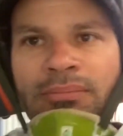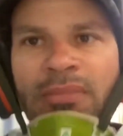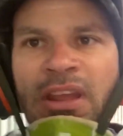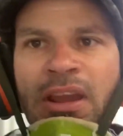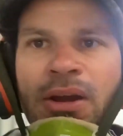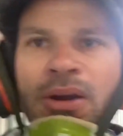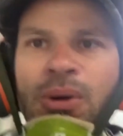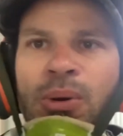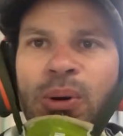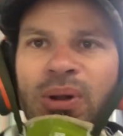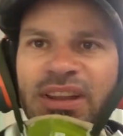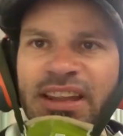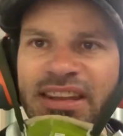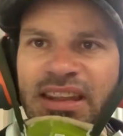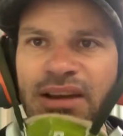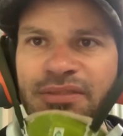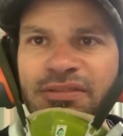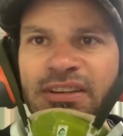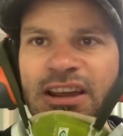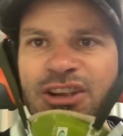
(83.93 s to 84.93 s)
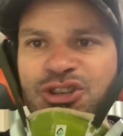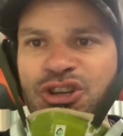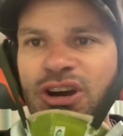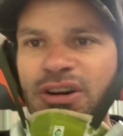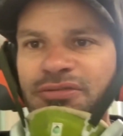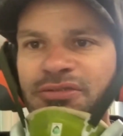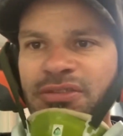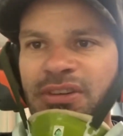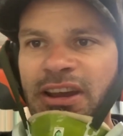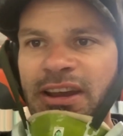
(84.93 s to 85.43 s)
We'll let that flush off
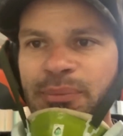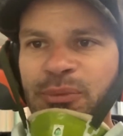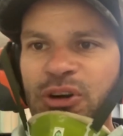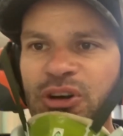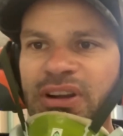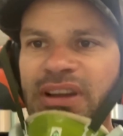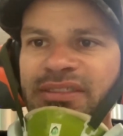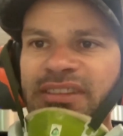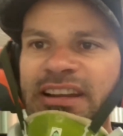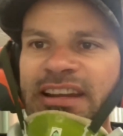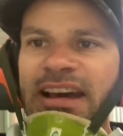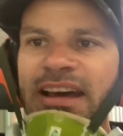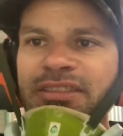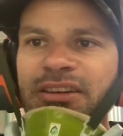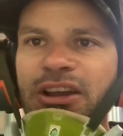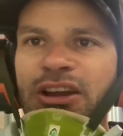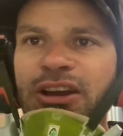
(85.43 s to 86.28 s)
and we'll give it another coat.